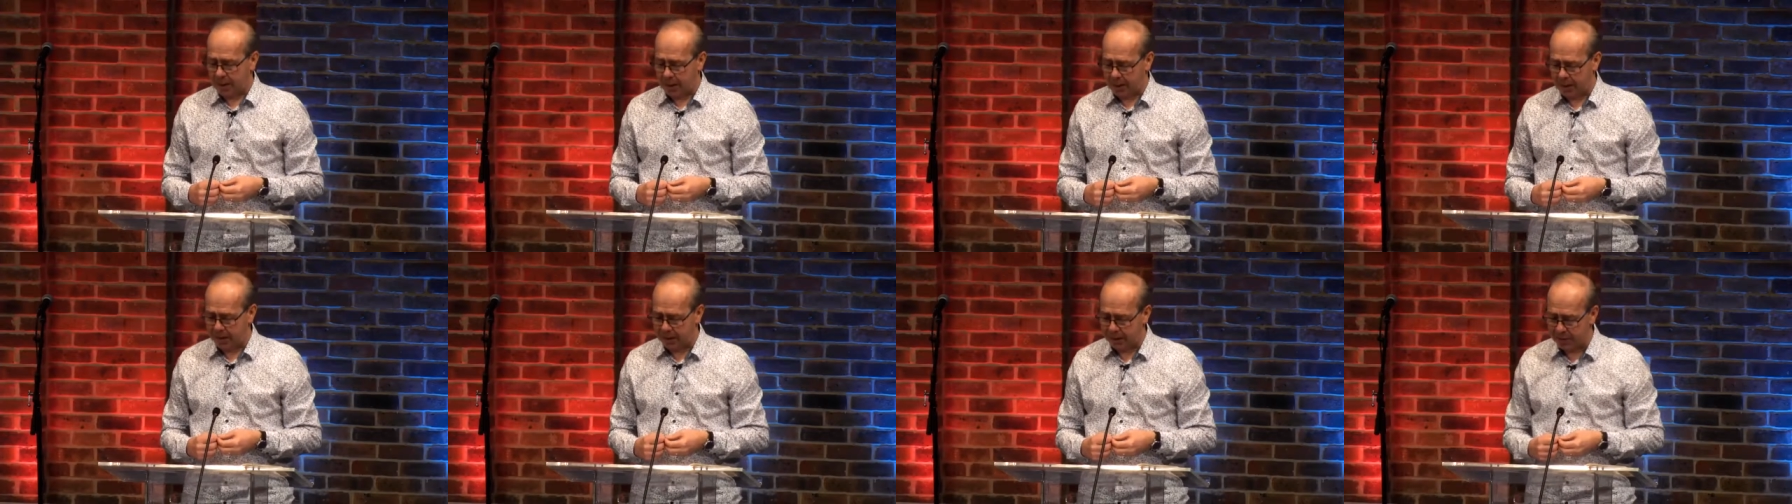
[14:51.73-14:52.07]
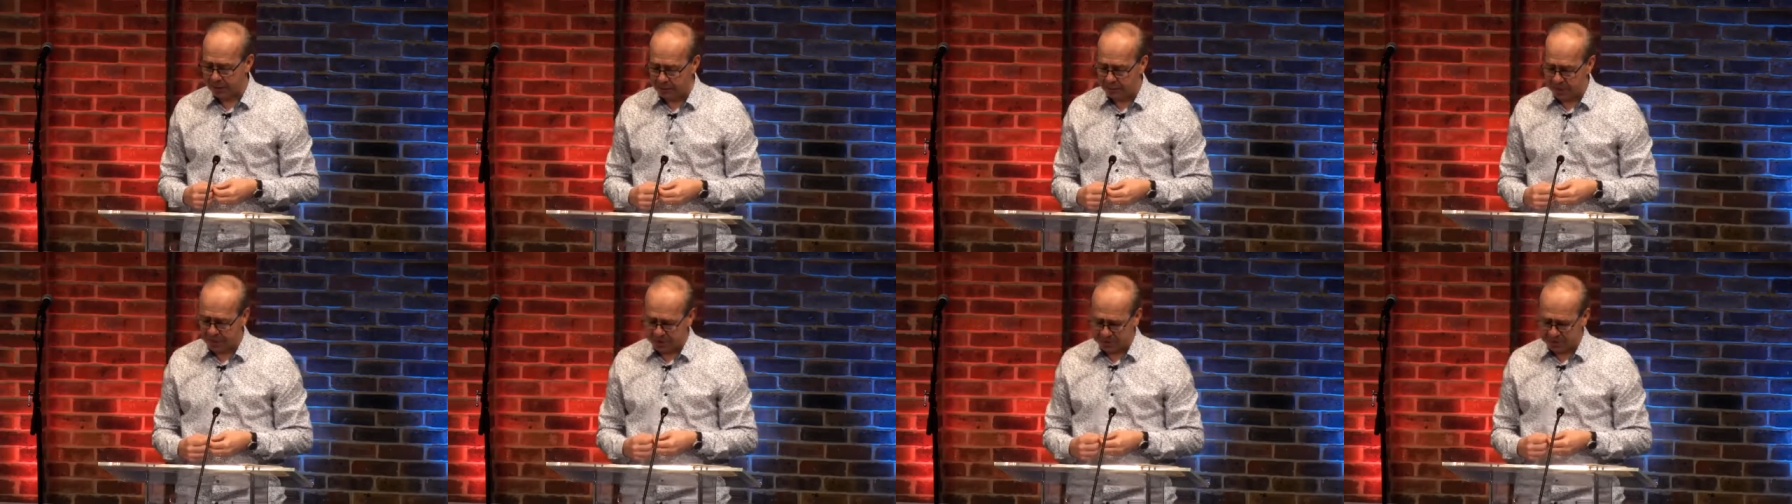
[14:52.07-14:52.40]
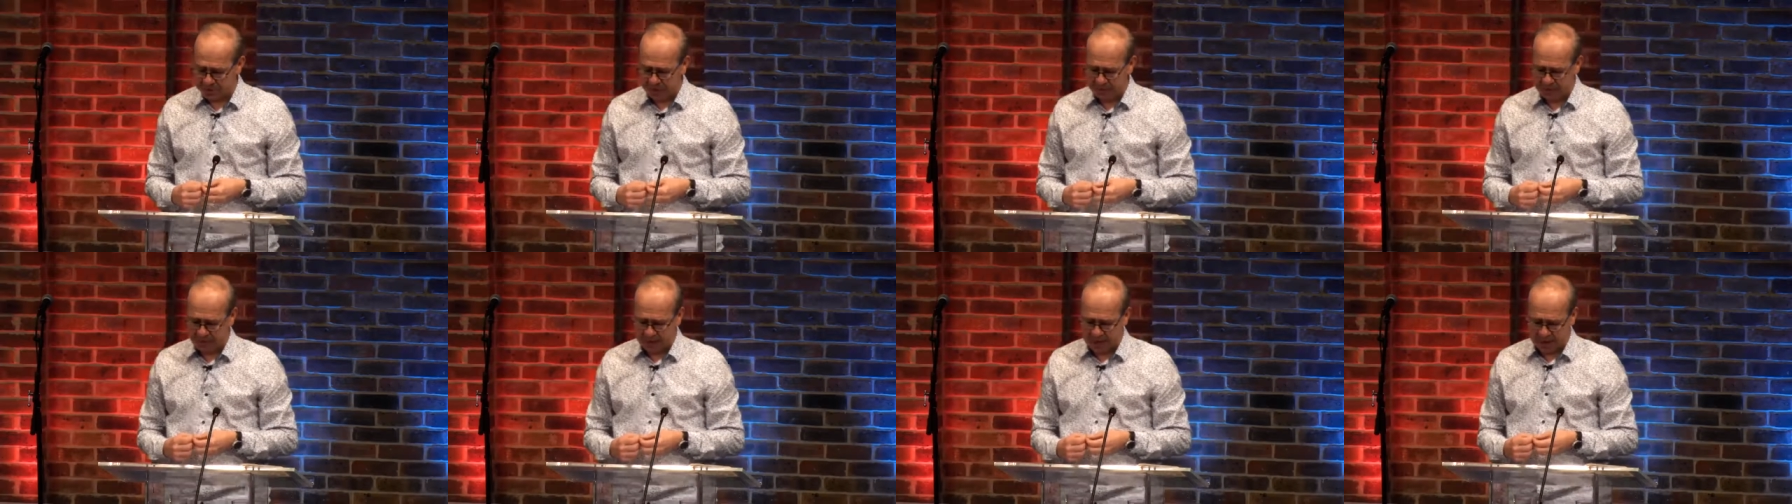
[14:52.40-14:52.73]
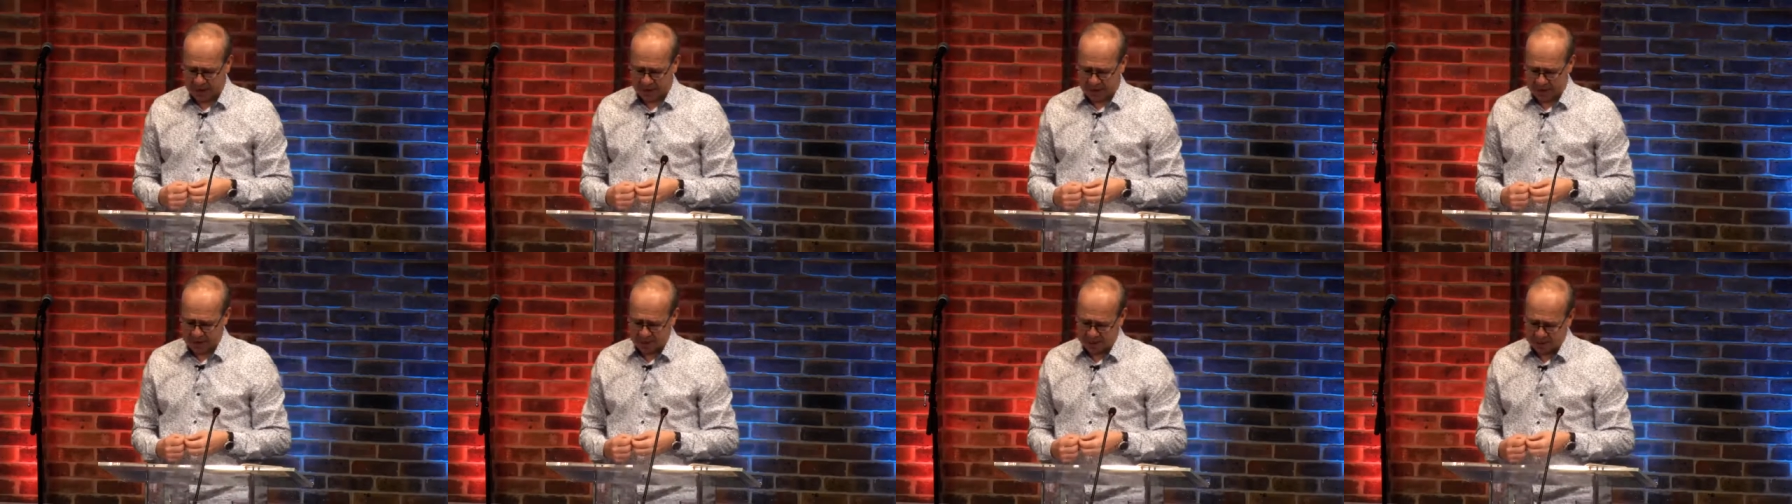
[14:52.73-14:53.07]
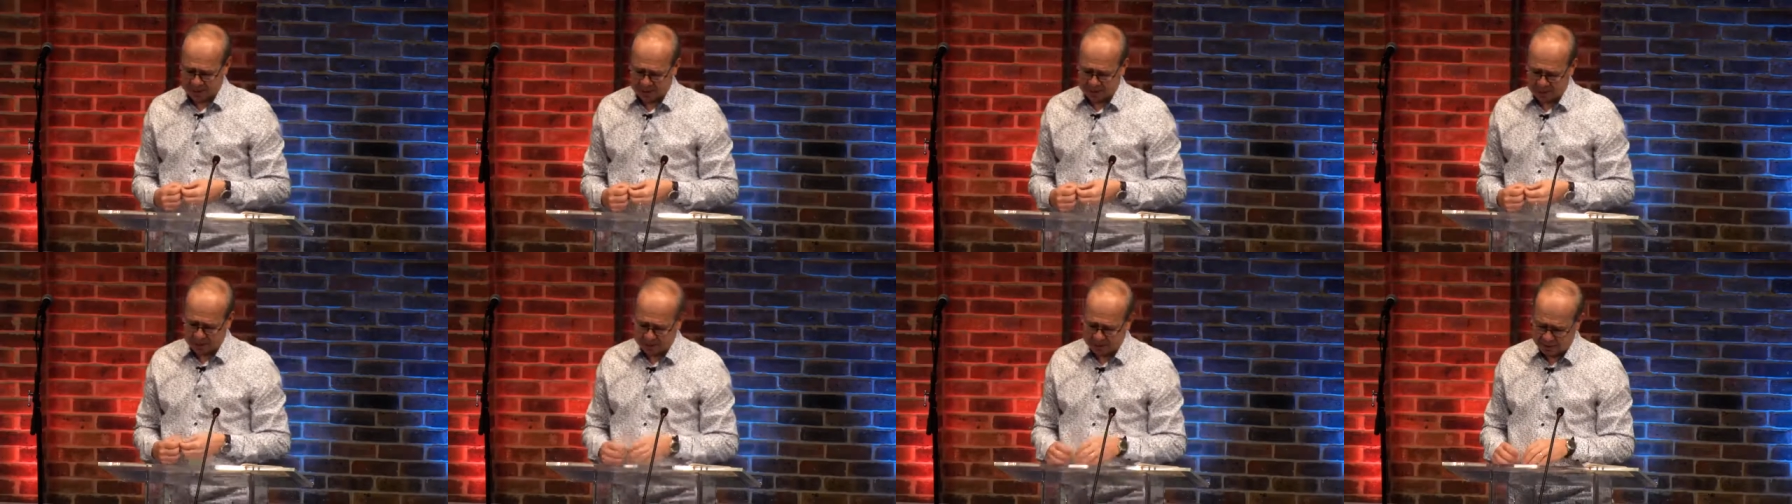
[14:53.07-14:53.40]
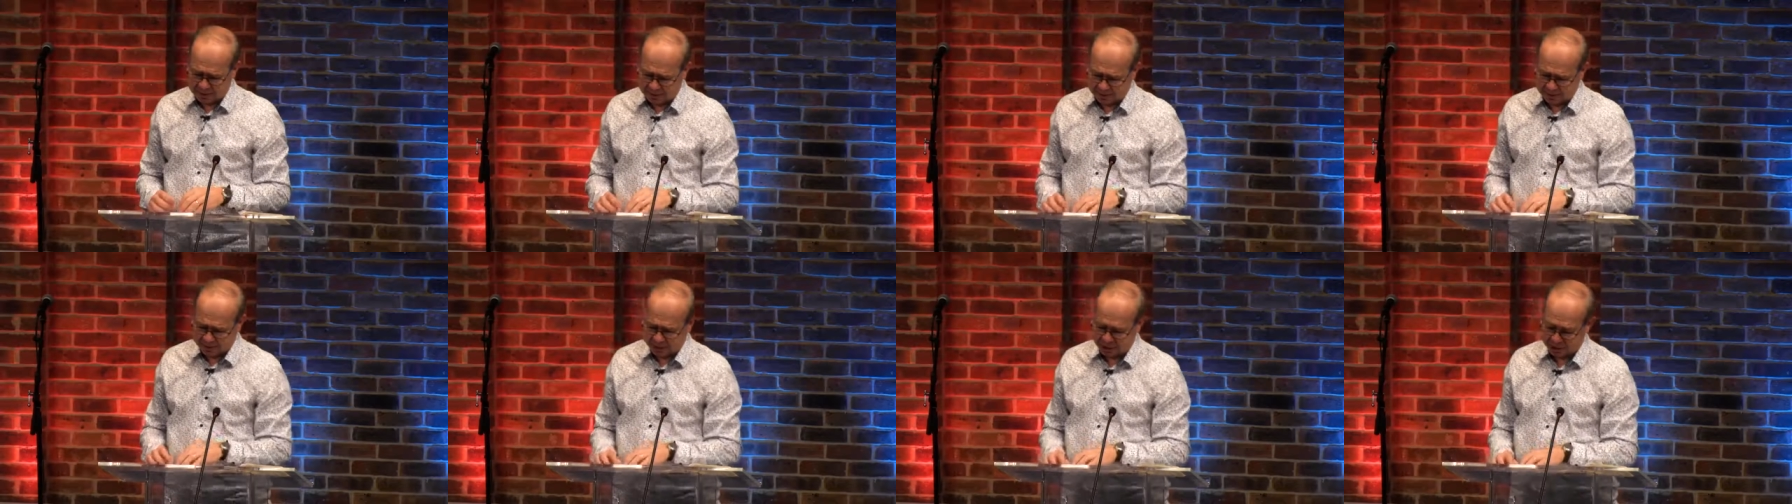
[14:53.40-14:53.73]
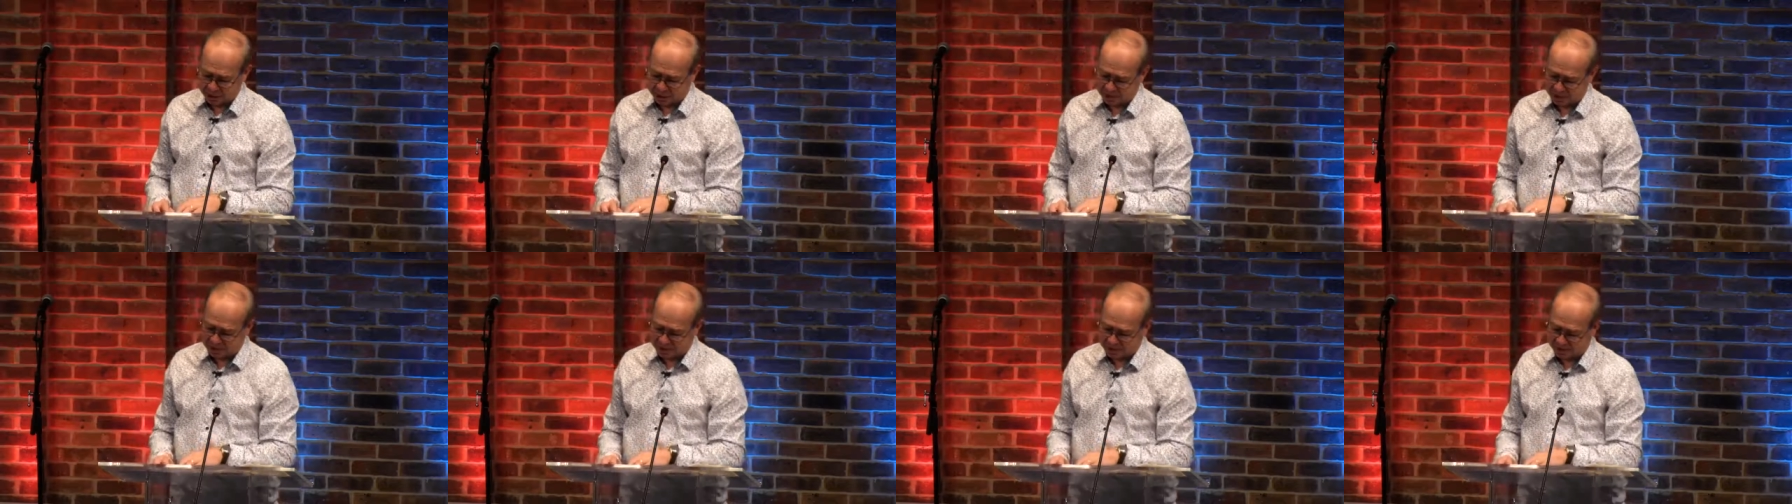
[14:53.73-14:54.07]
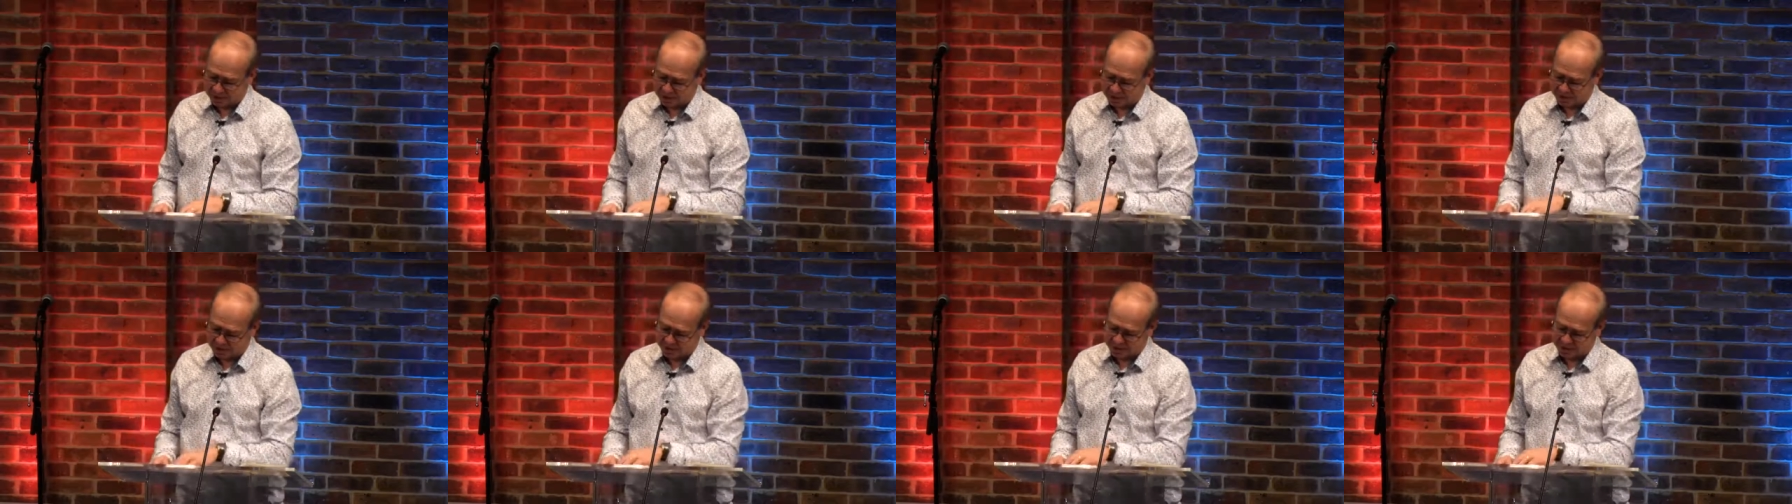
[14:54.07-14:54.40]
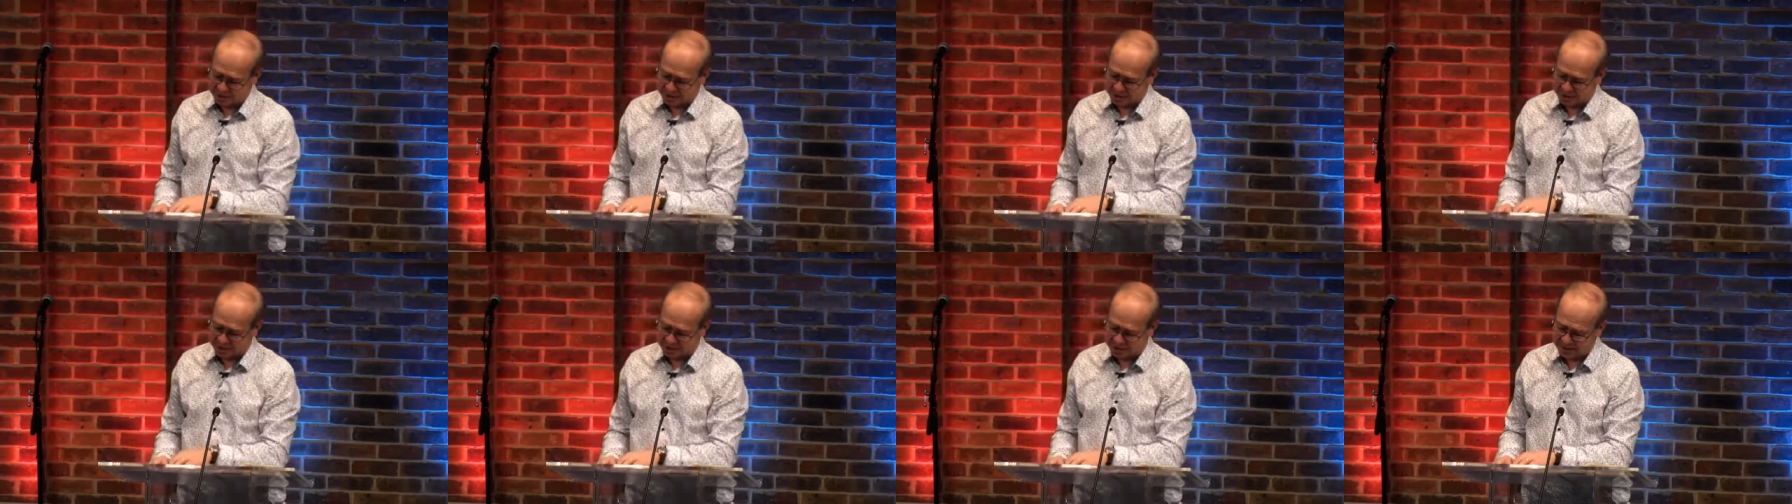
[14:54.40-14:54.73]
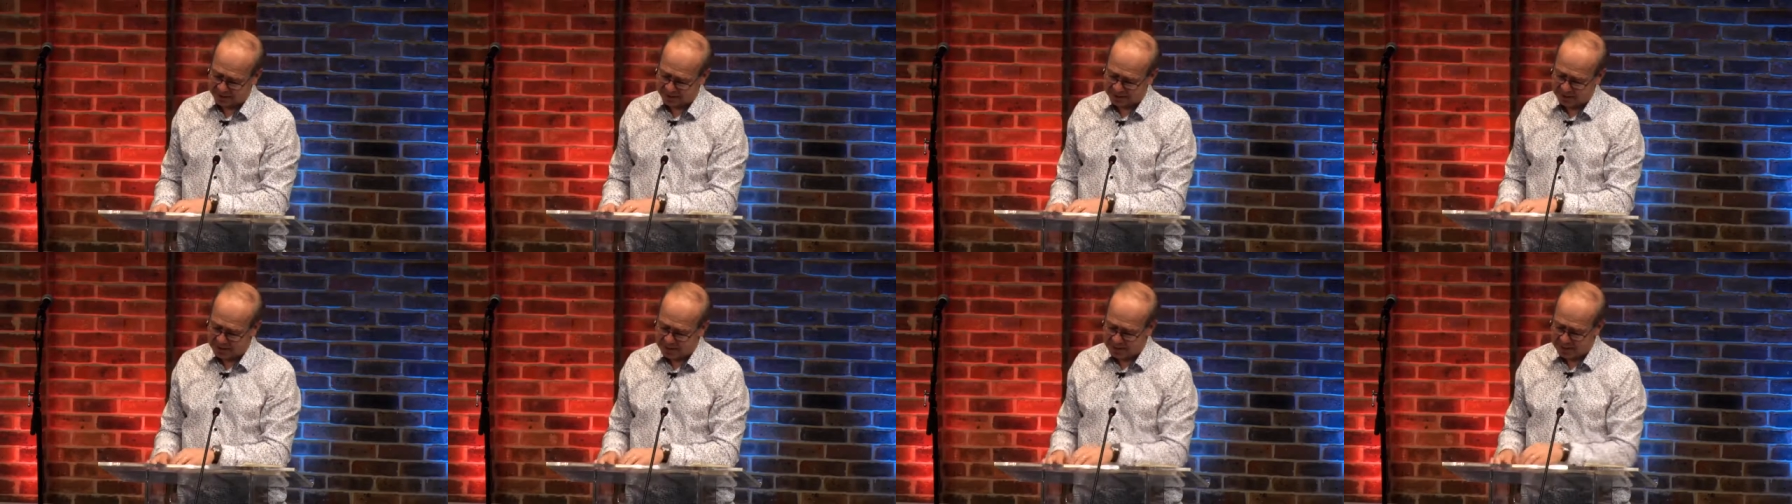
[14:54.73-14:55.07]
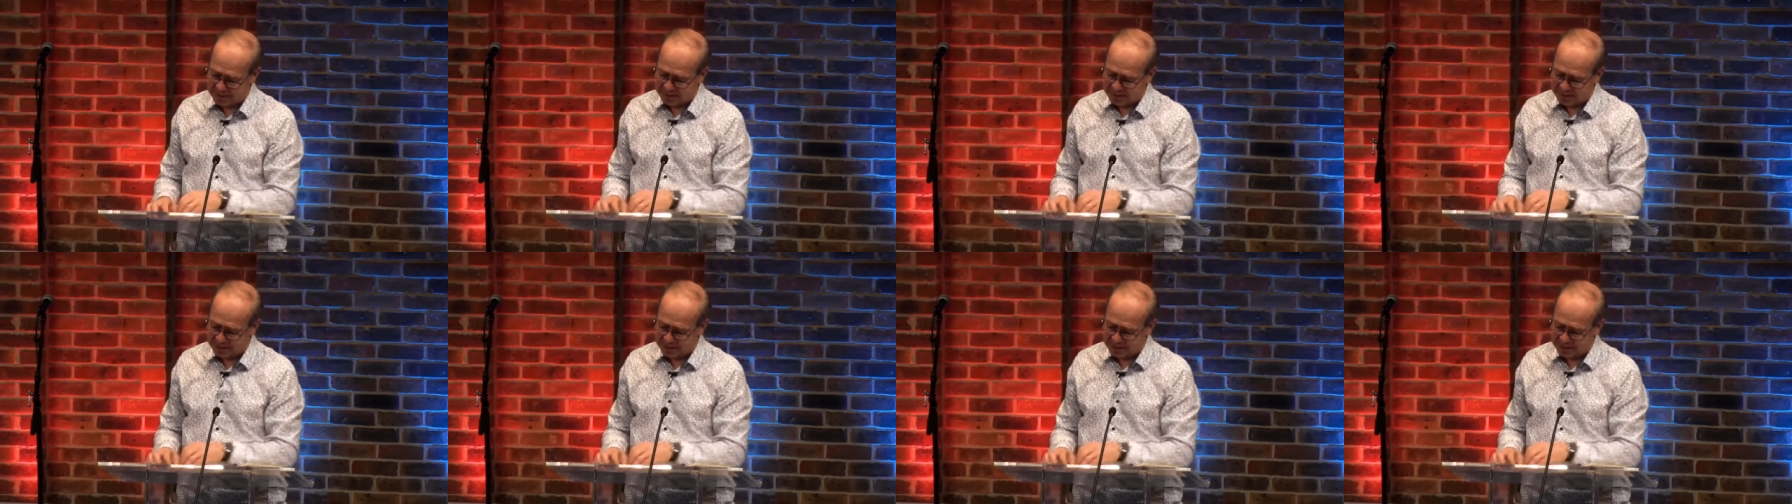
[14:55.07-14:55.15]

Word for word: And in the midst of that, Jesus says,